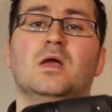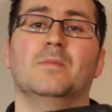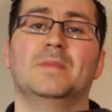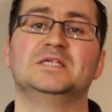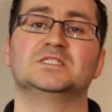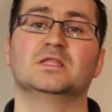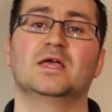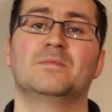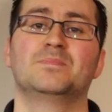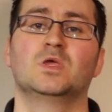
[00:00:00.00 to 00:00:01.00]
And
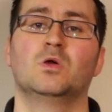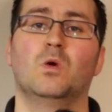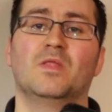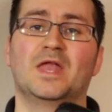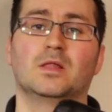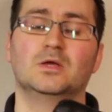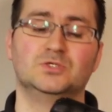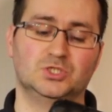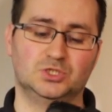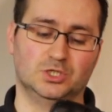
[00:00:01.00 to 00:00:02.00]
basically, what that
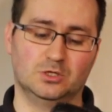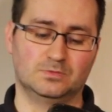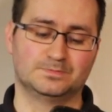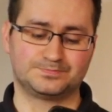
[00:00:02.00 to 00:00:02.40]
allows you to do,